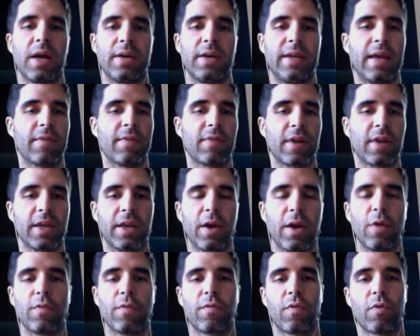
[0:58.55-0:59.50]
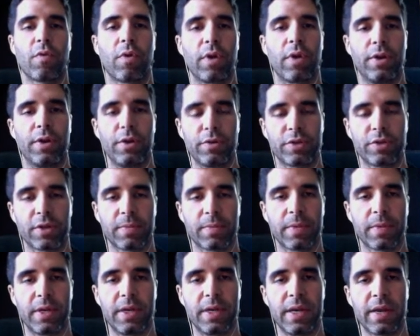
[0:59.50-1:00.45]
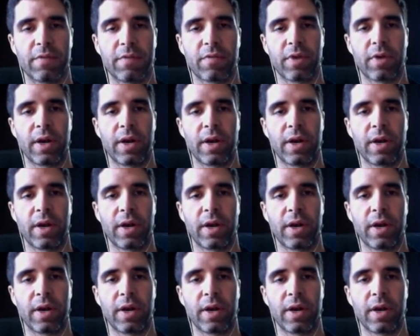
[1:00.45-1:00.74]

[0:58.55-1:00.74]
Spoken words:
definitely go for it and do something different.